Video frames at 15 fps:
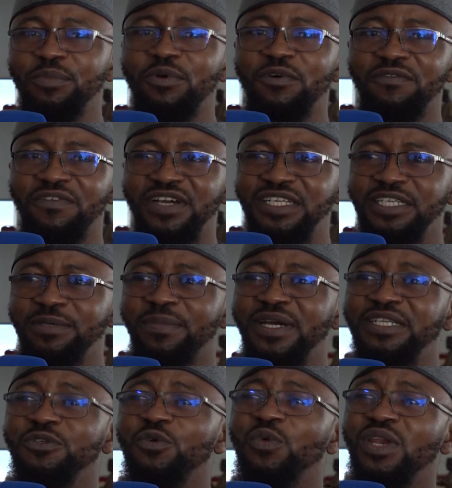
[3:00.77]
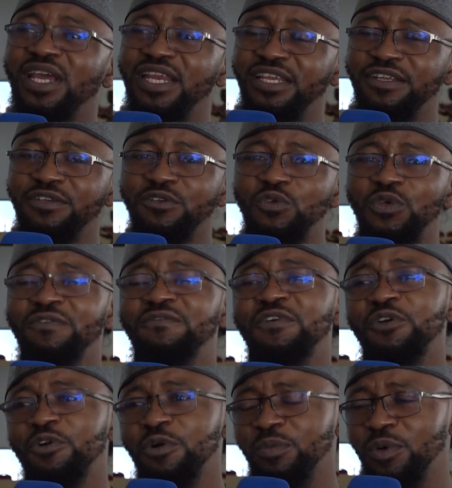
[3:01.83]
poverty, particularly to the
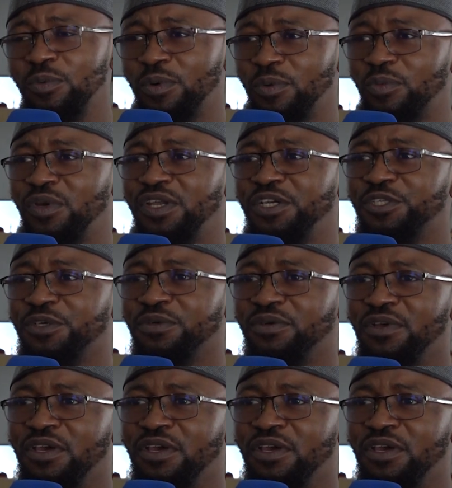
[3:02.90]
vulnerable population.